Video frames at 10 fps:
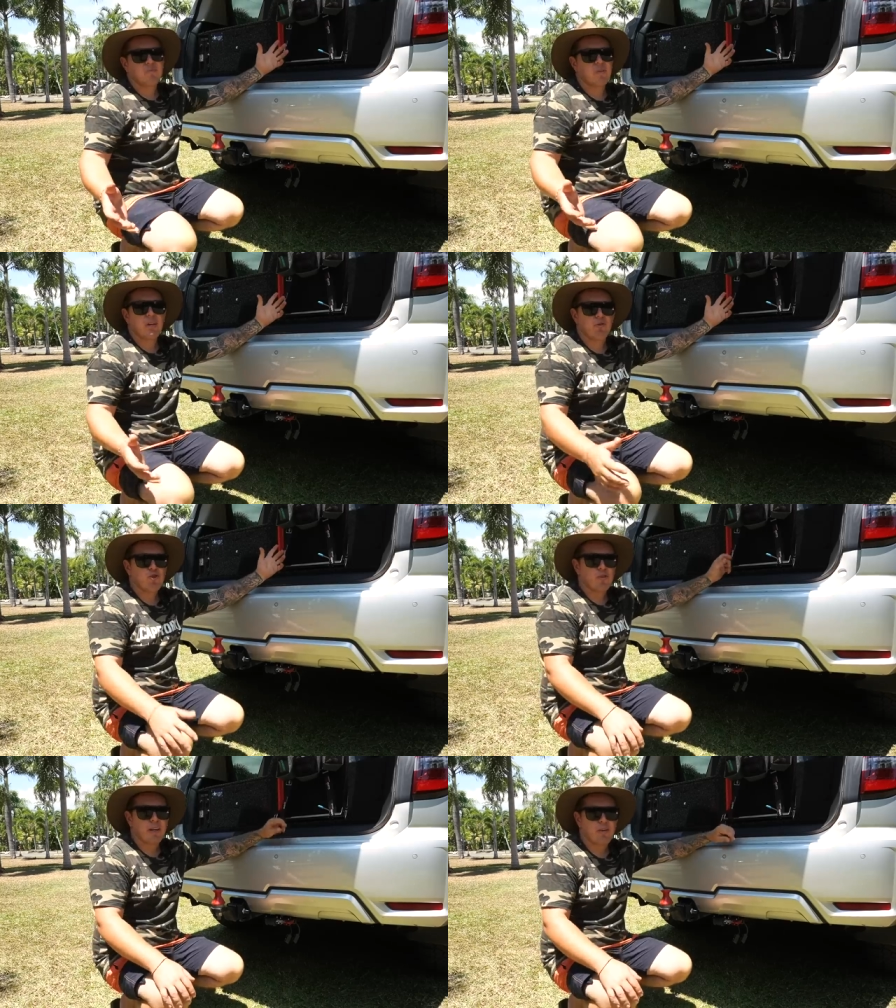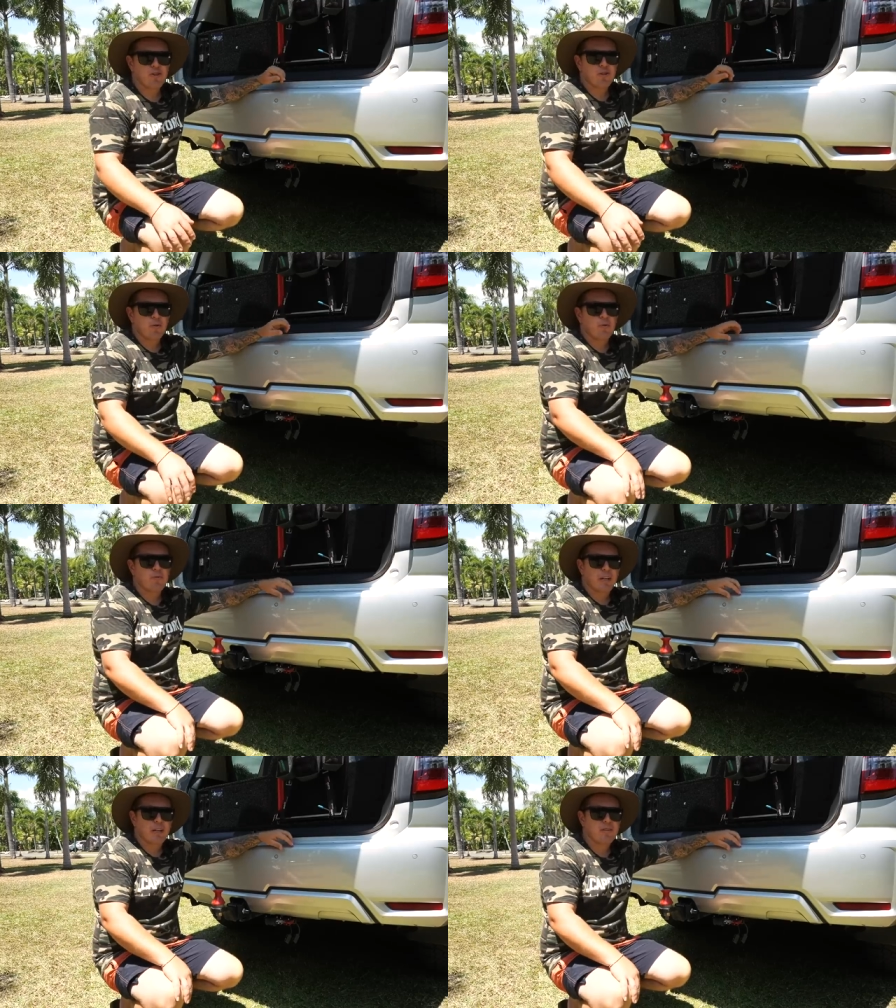Never knew that. I just thought it
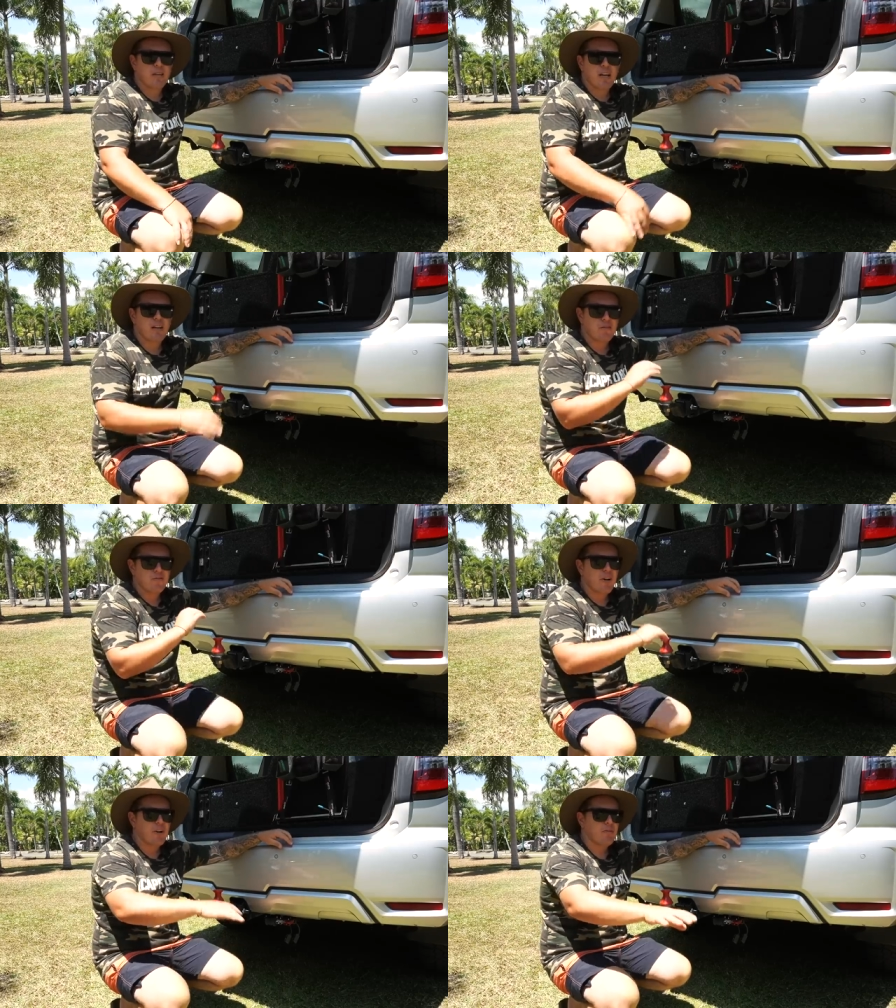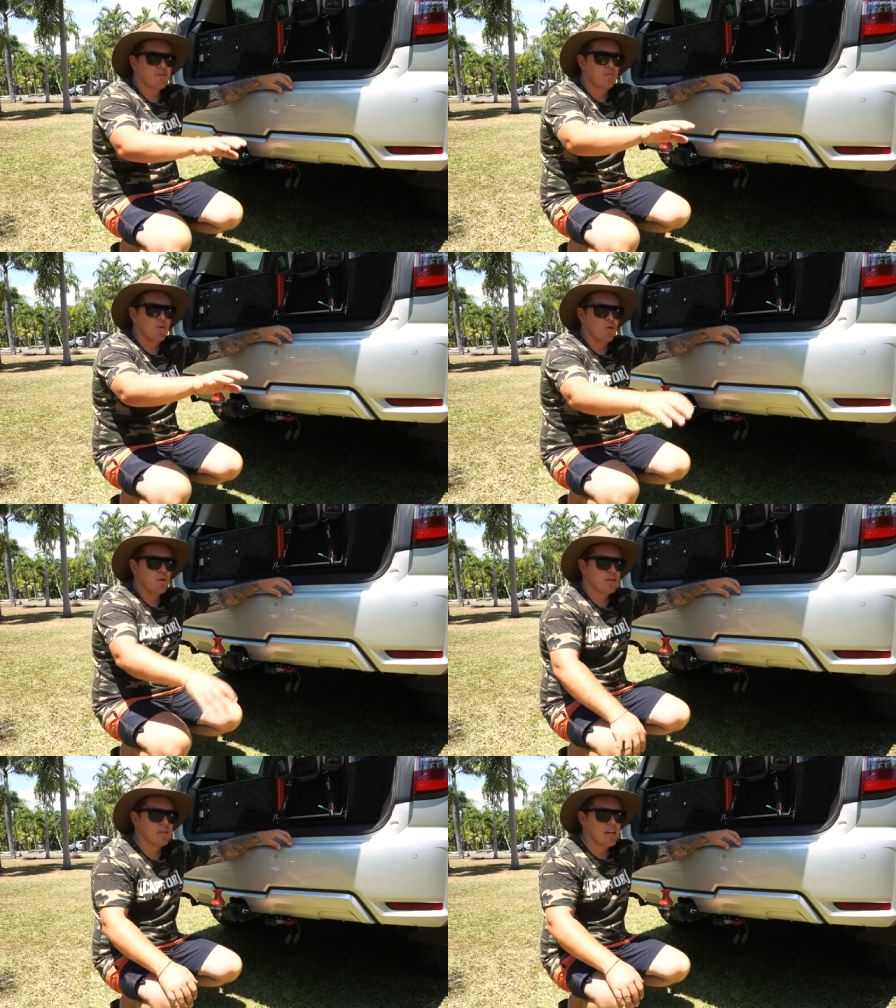was like a standard straight across the
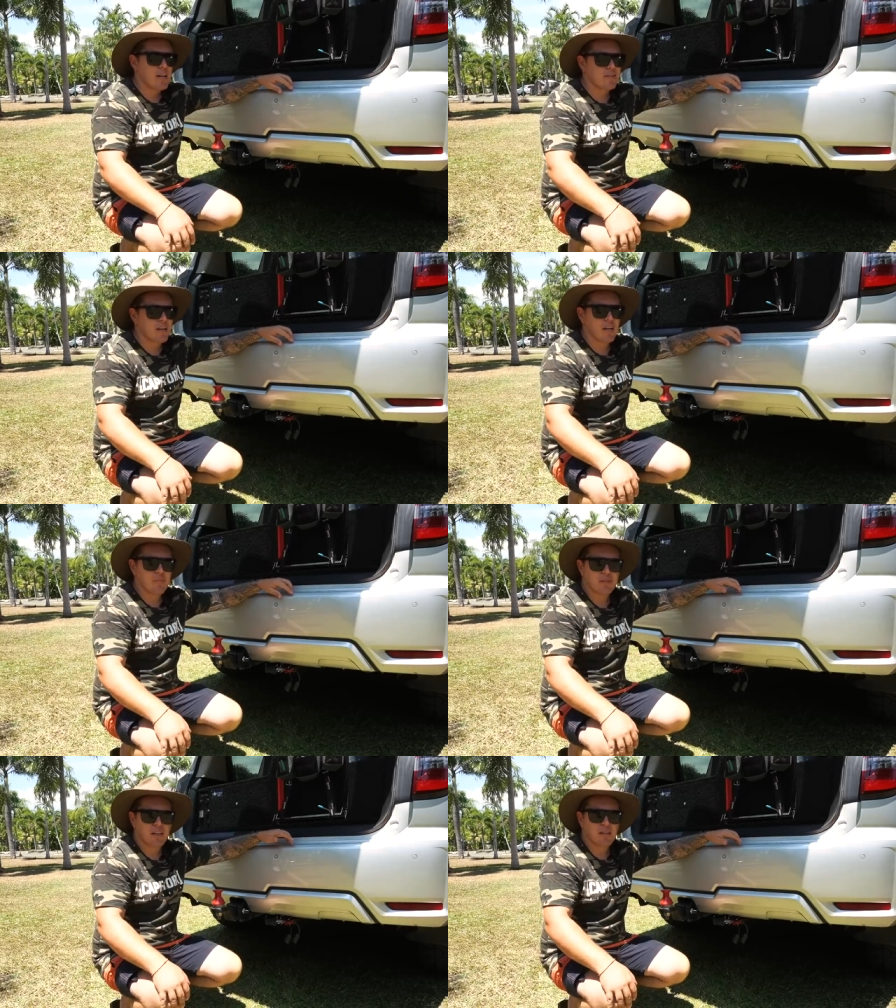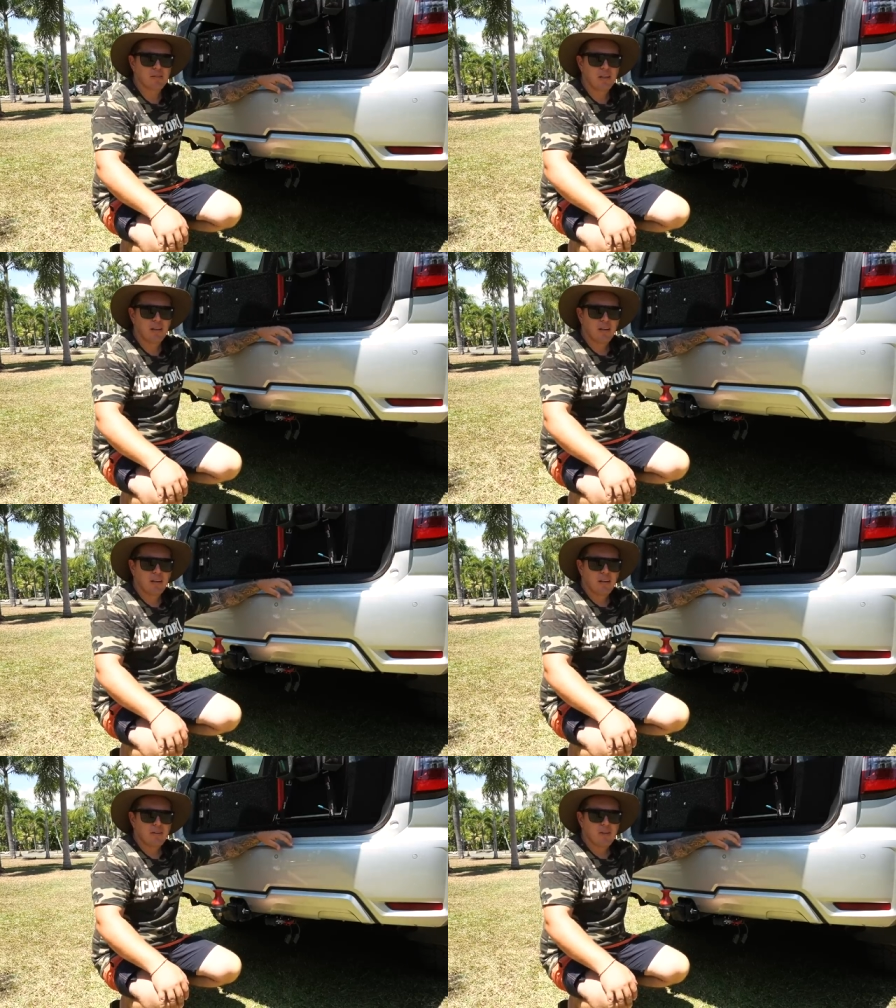board uh, setup. So
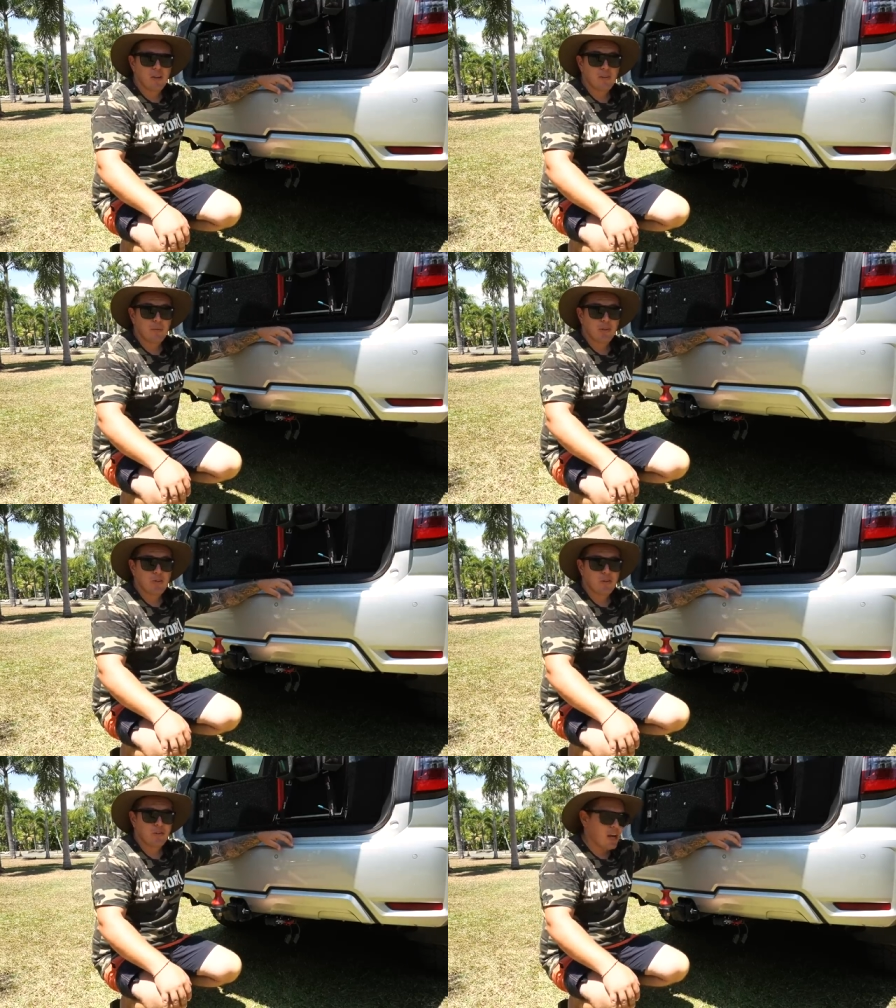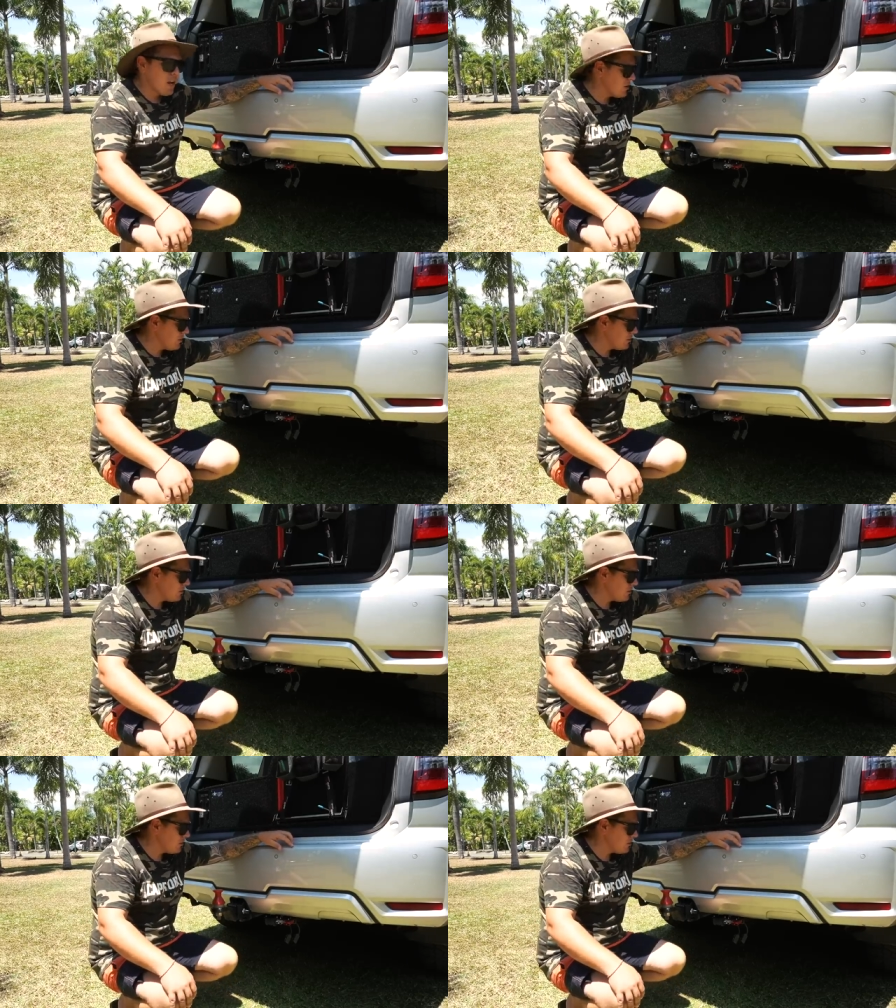you learn something new every day.